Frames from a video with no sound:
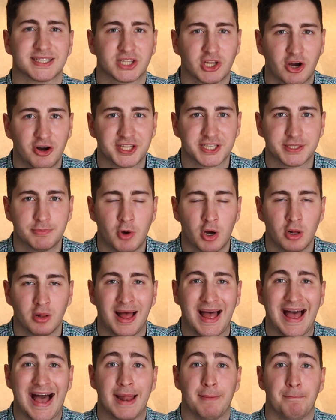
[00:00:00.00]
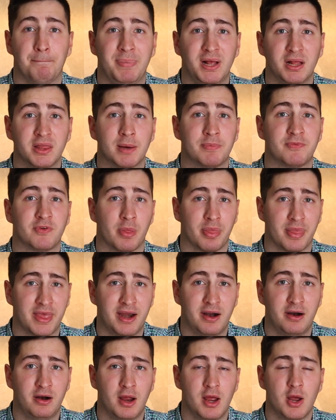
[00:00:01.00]
Start small and build up from
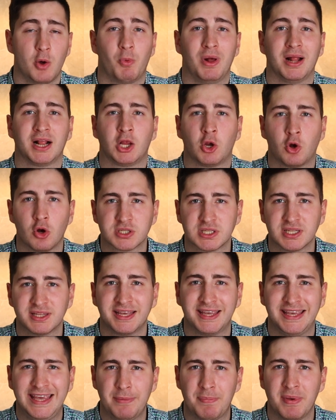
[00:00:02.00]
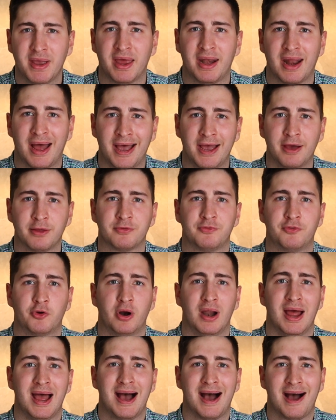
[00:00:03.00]
there while constantly keeping an eye out
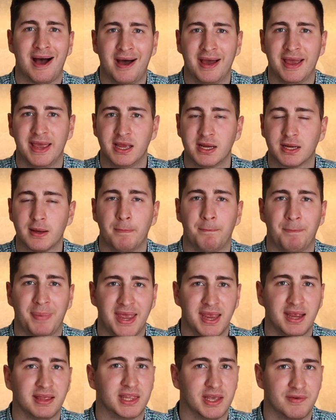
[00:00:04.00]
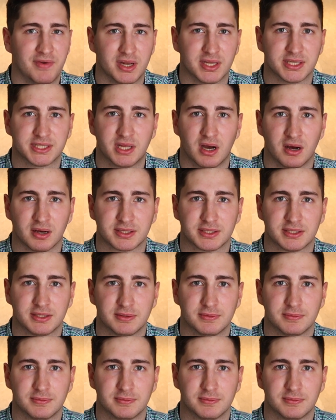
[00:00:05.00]
for high-income paying dividend stocks.